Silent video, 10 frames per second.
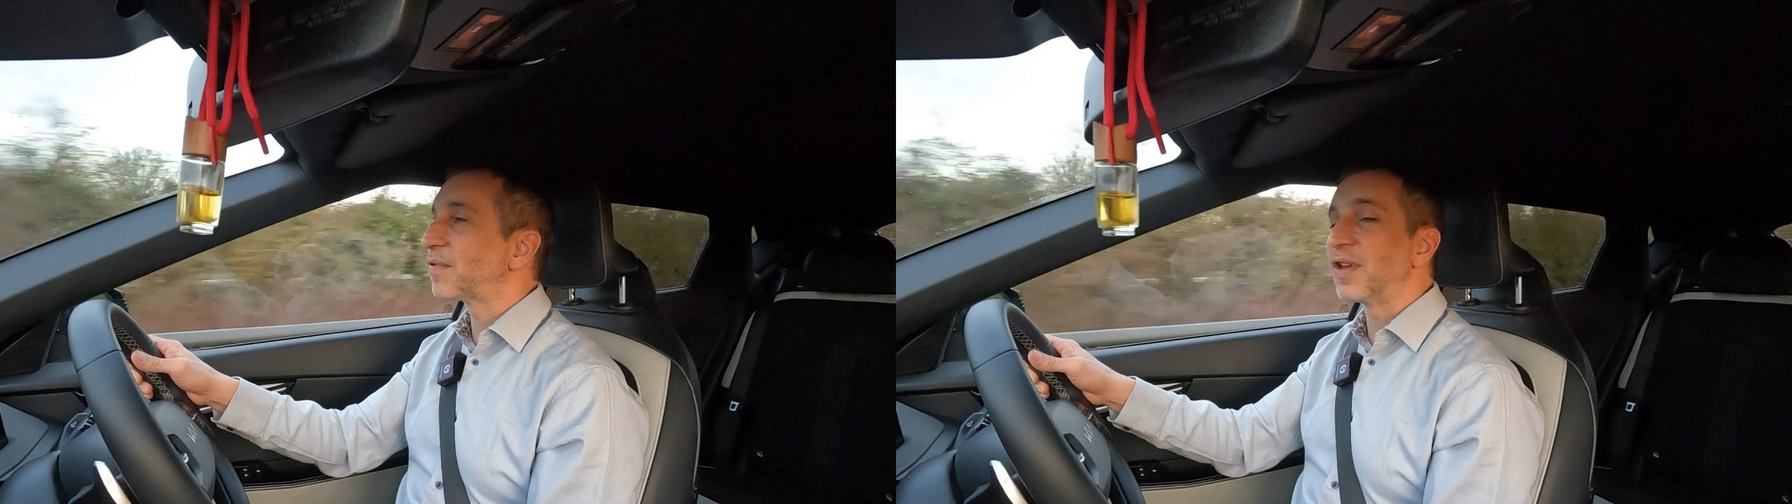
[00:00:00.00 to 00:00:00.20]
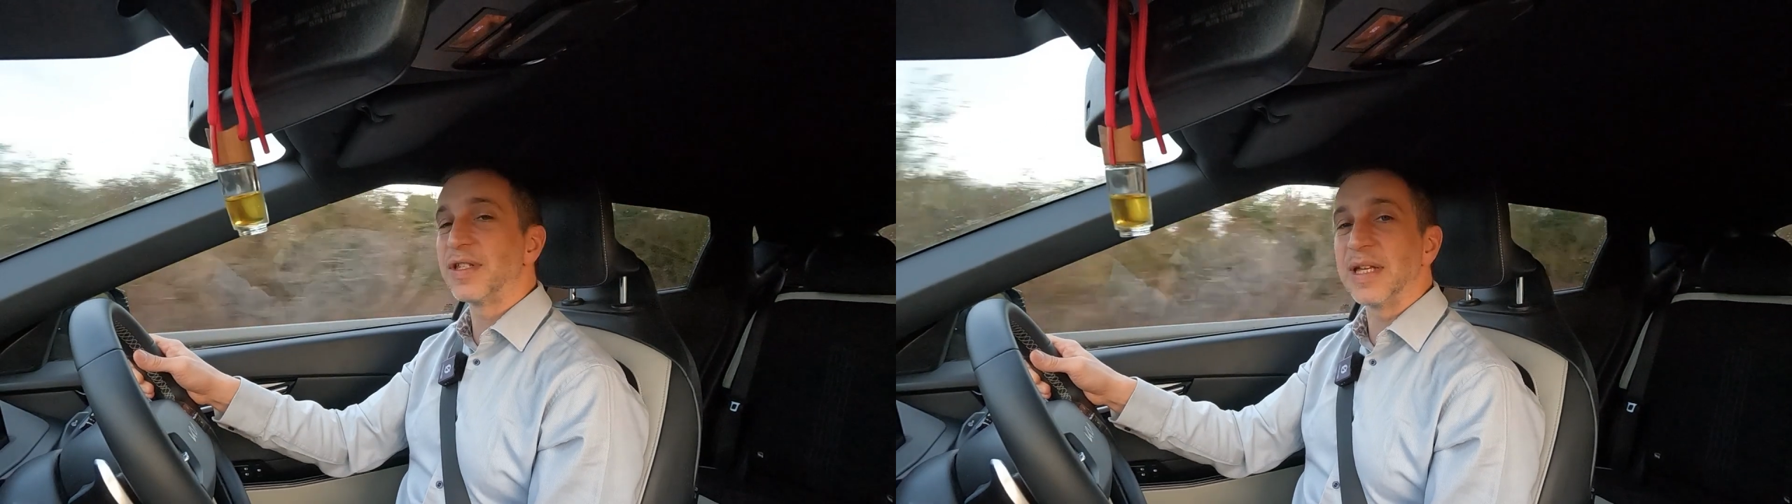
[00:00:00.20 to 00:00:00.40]

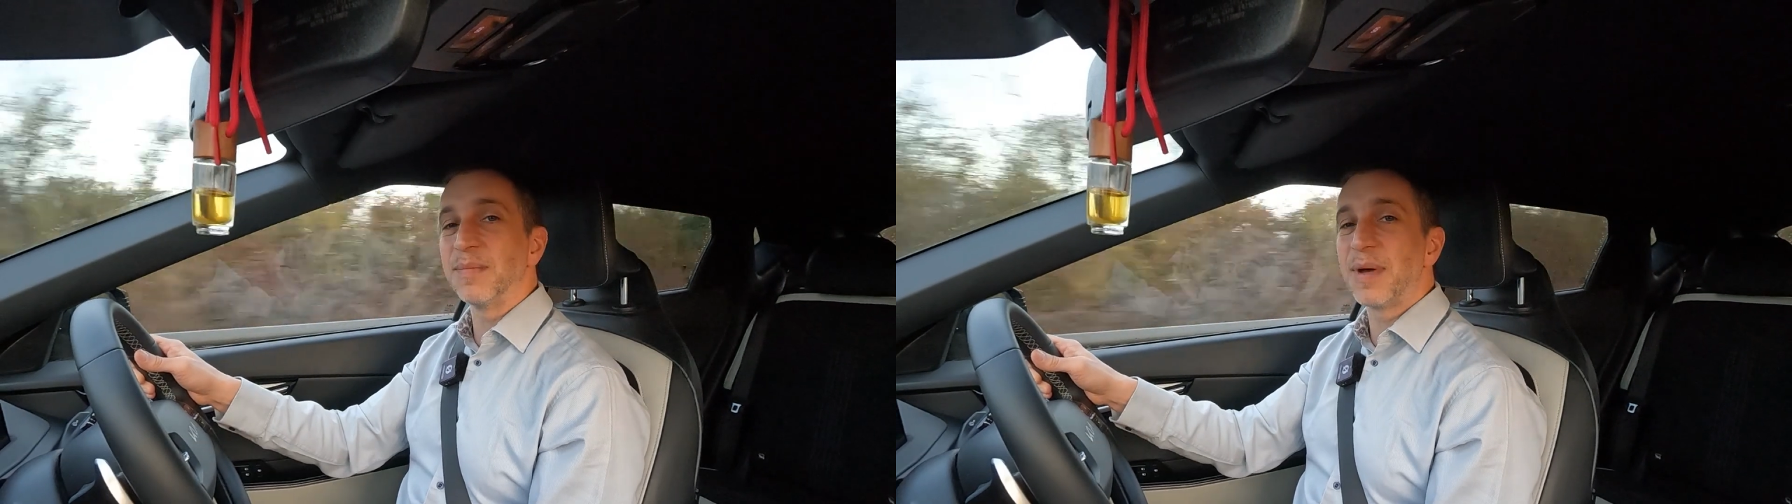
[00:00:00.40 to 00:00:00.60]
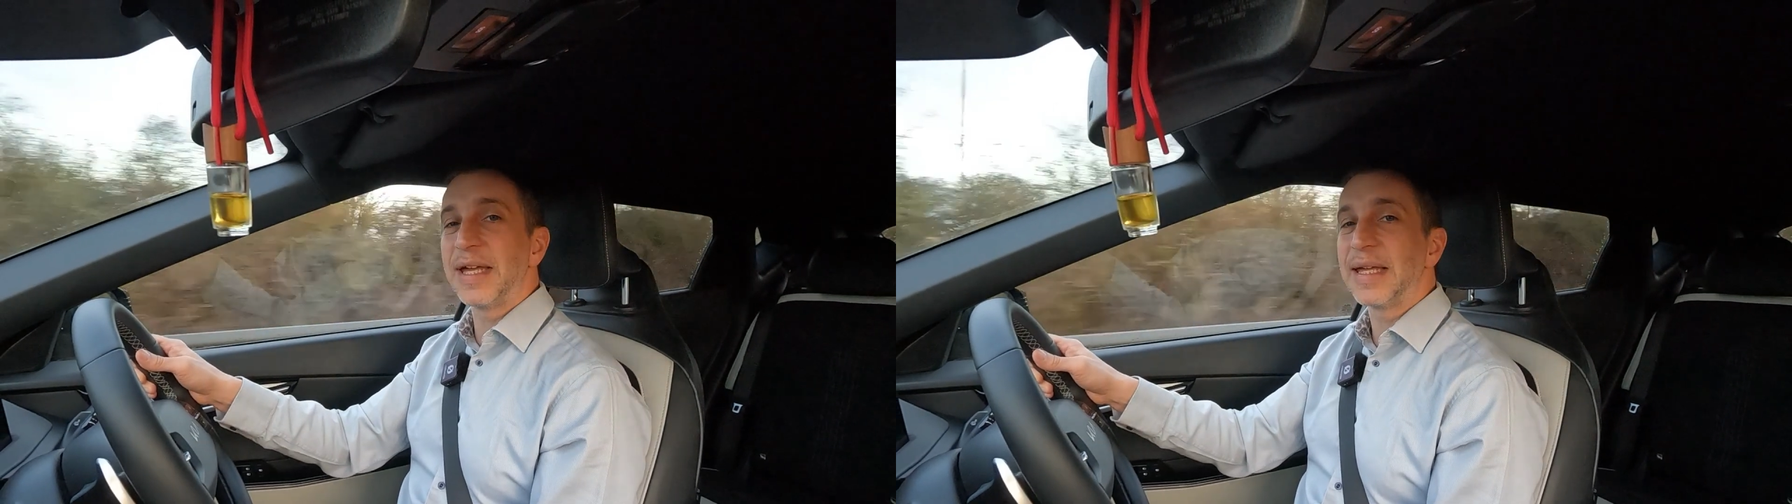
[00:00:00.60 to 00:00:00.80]

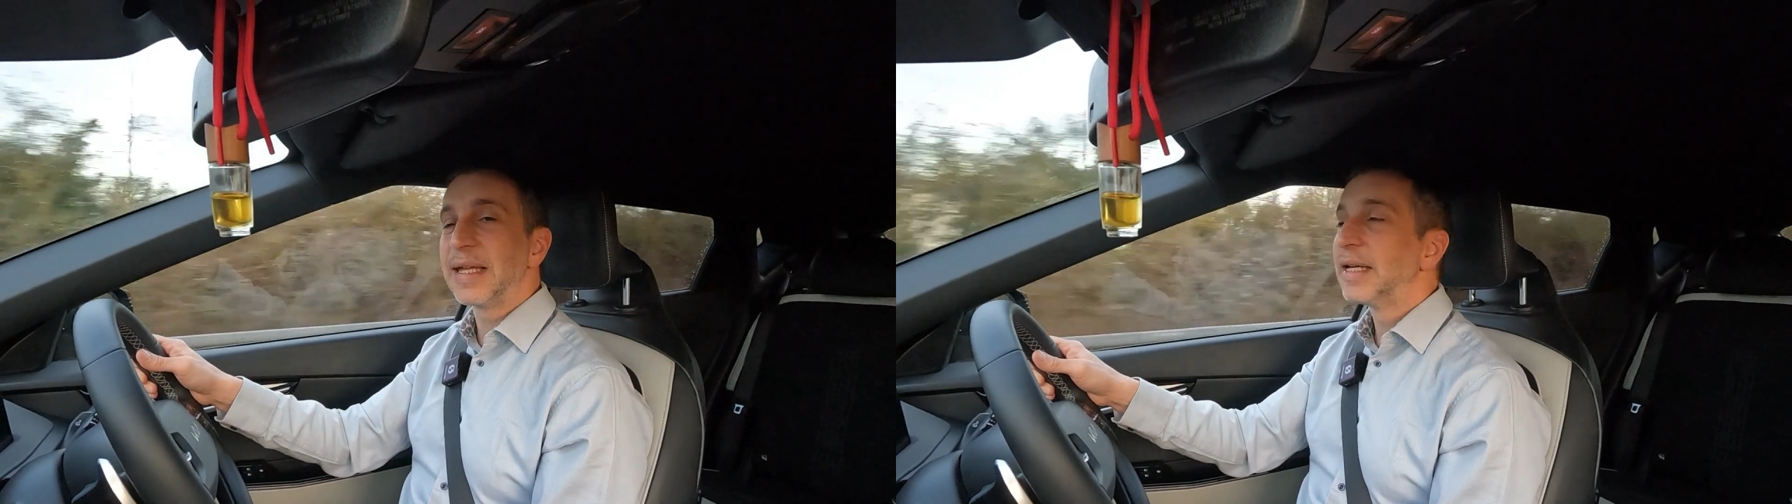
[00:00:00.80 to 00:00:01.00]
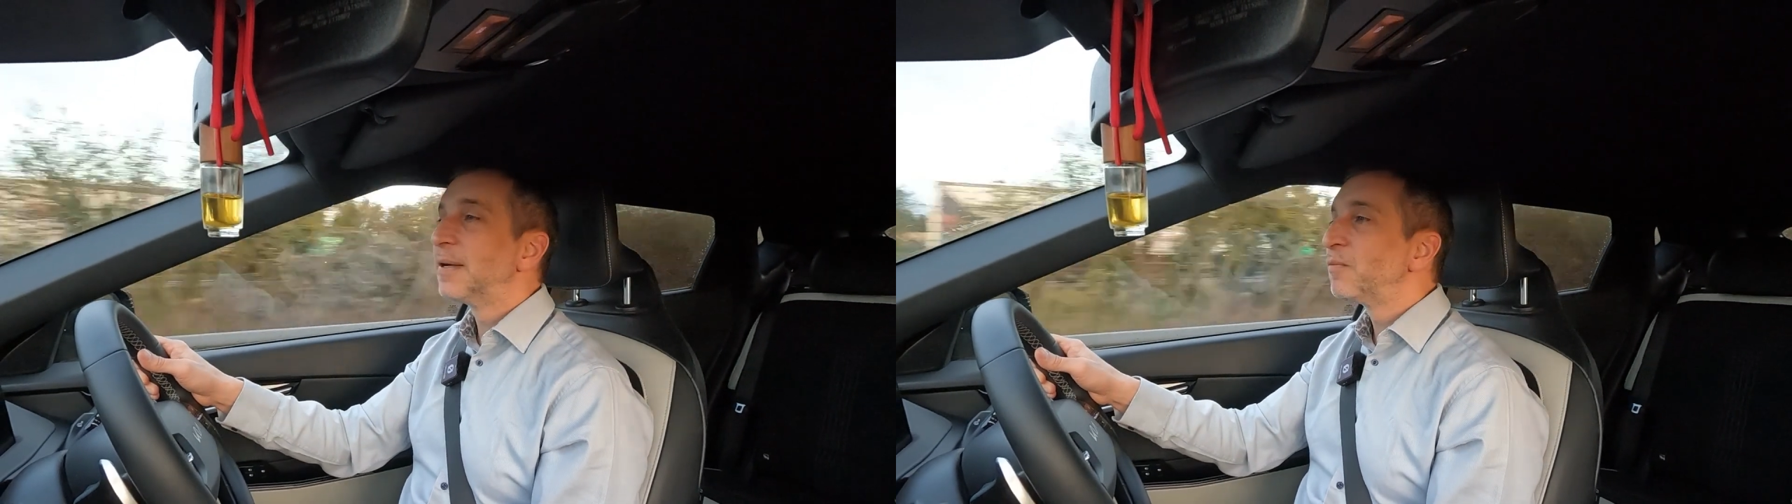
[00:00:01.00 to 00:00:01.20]

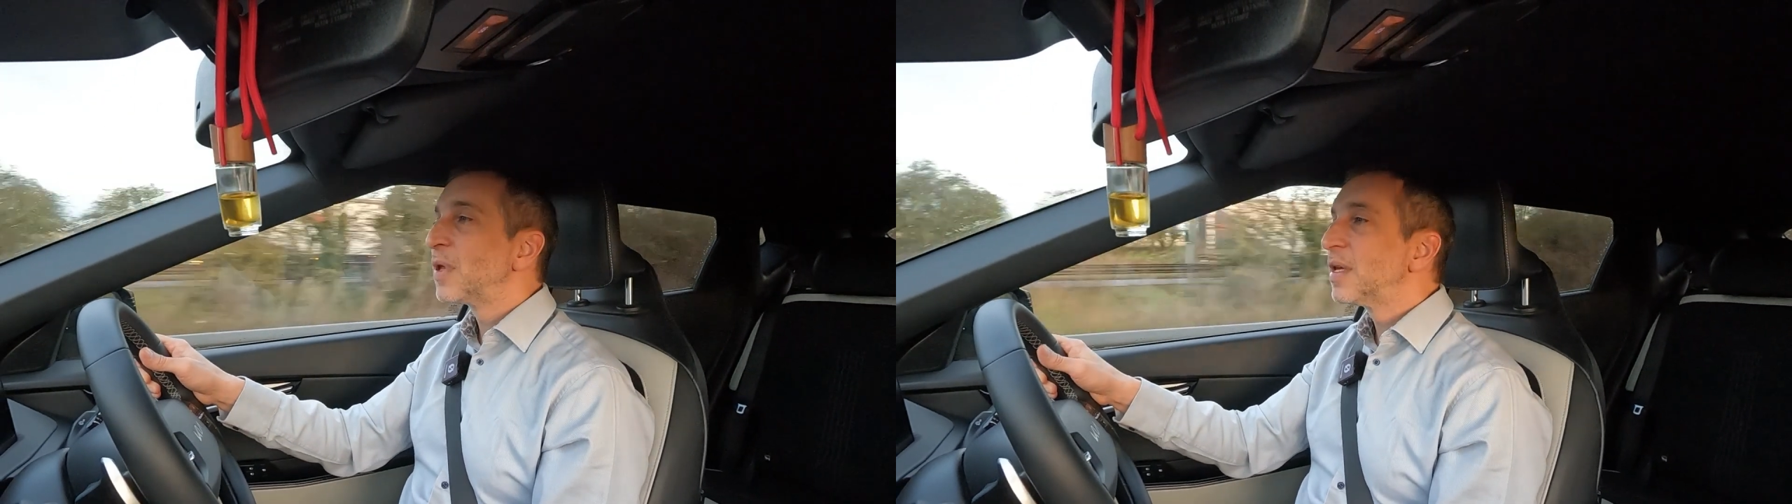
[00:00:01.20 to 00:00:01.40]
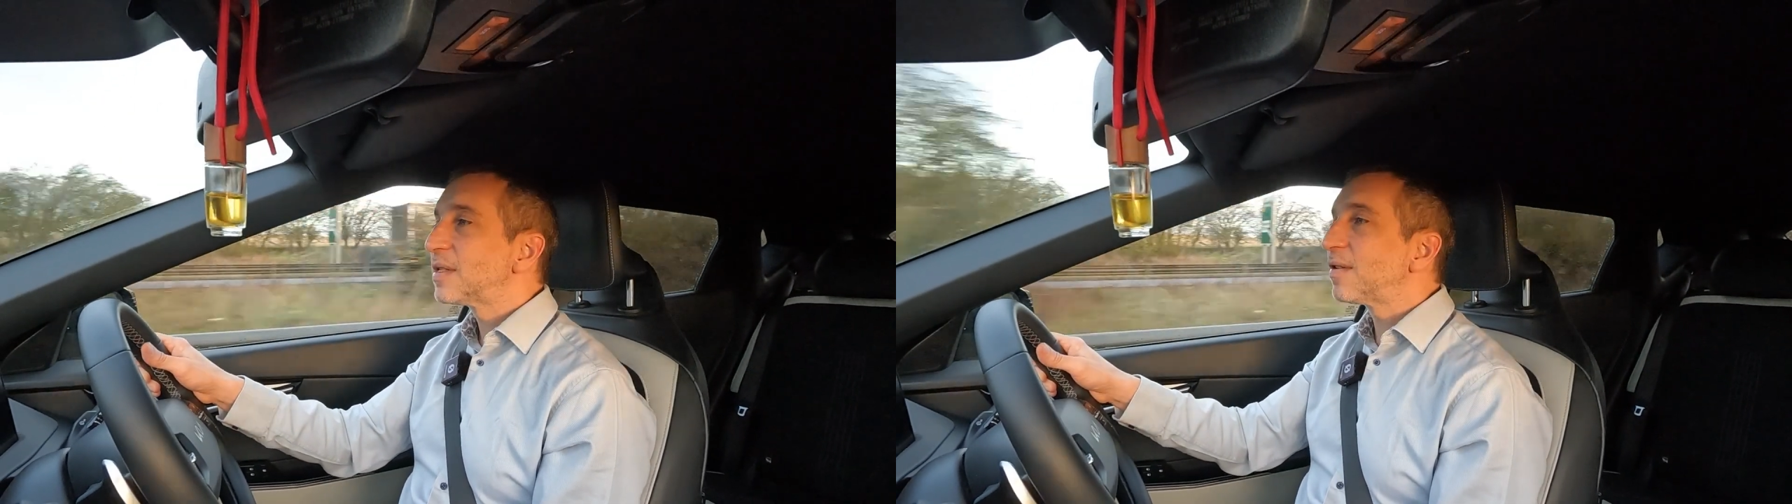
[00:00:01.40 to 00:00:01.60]
13p.